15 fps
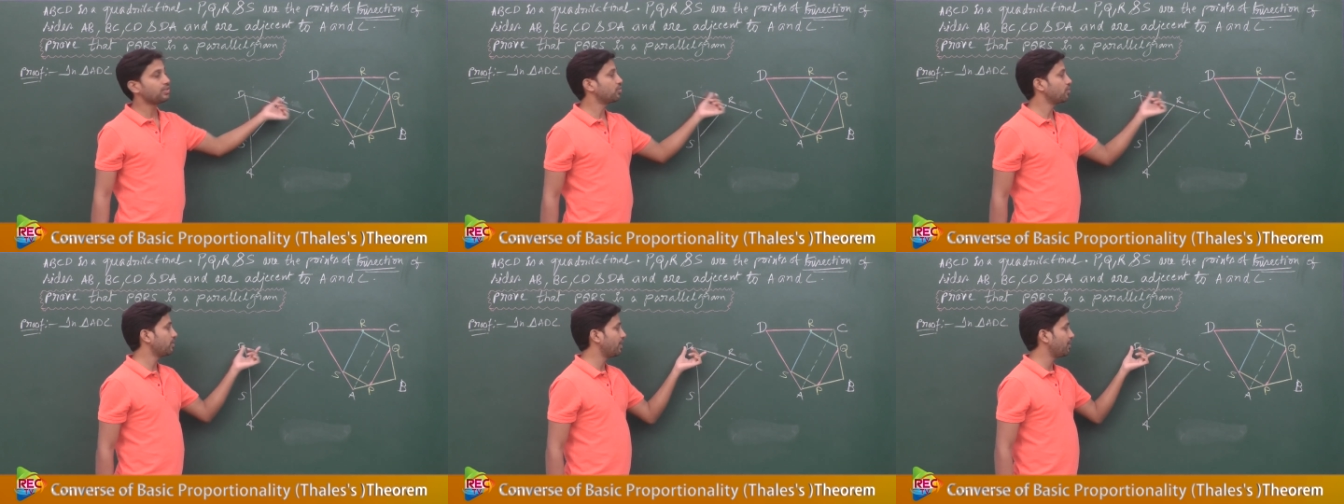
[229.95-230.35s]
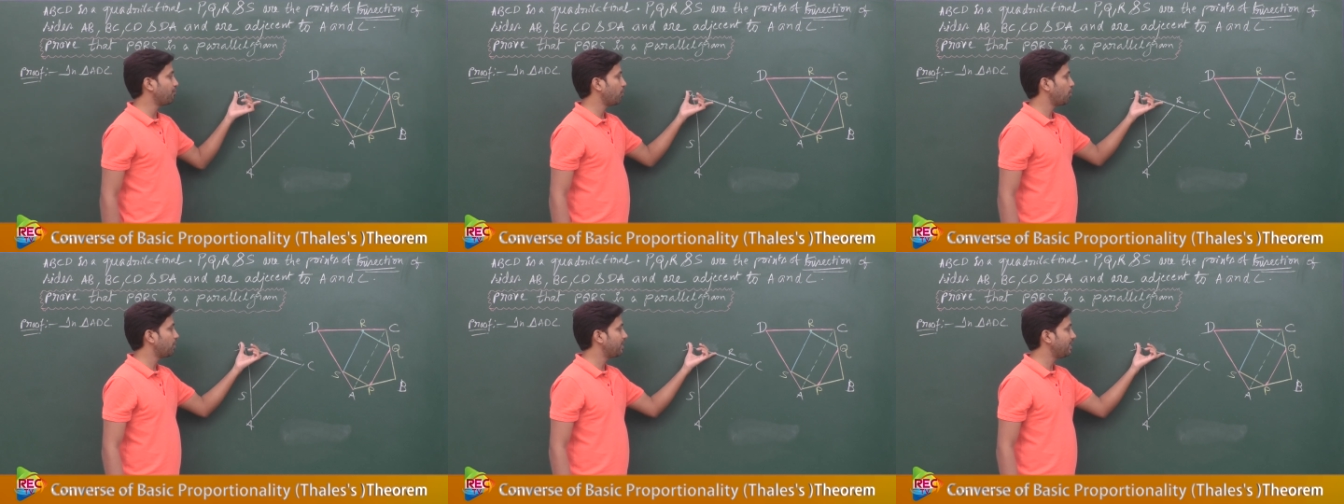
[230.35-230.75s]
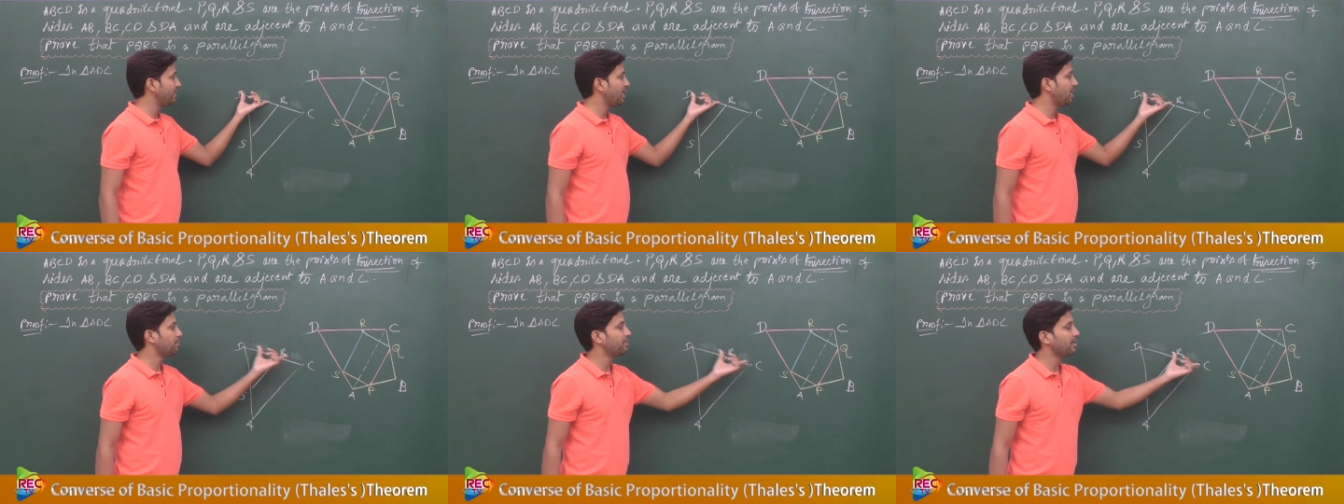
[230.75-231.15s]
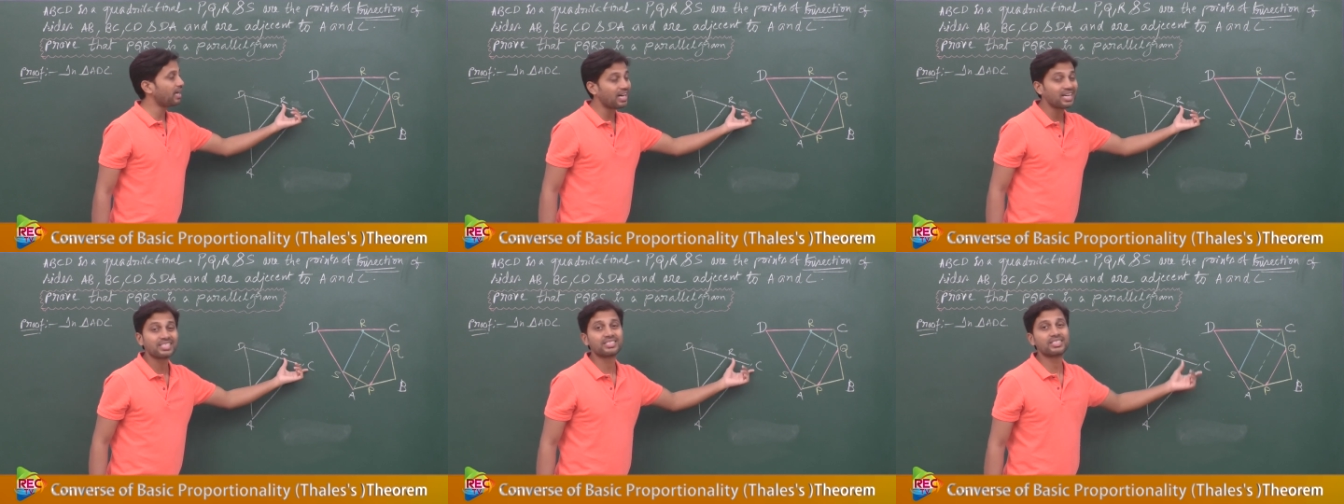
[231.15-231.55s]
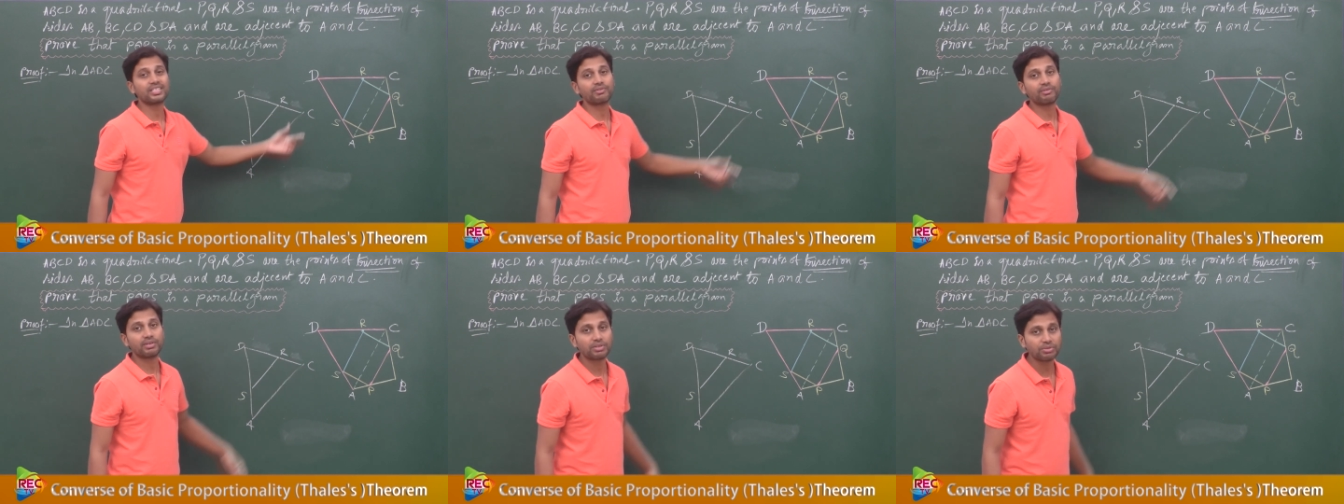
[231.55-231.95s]
So therefore dr by RC
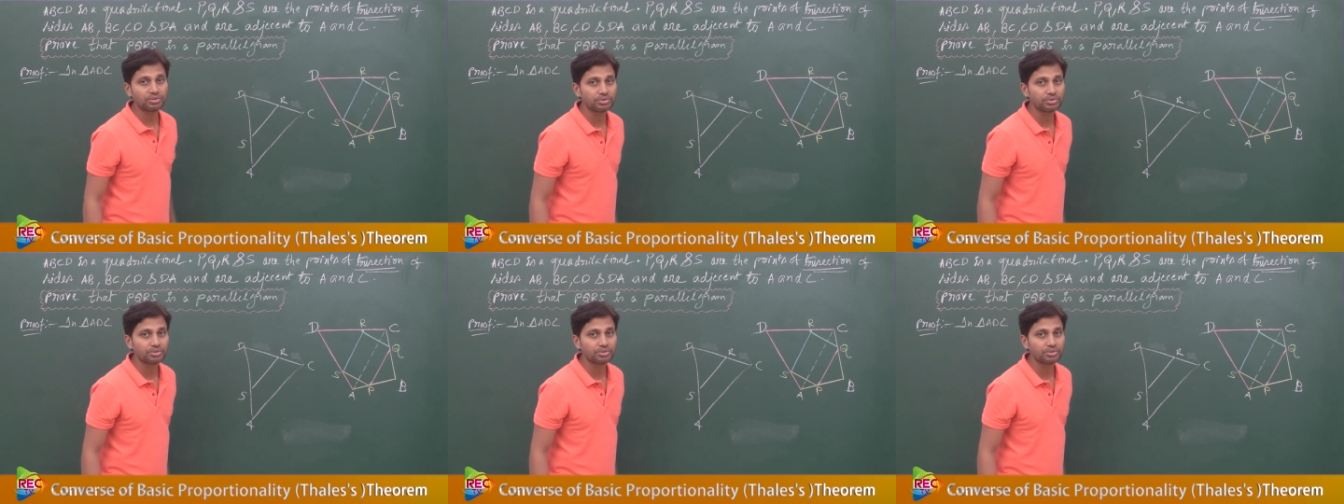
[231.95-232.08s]
equal to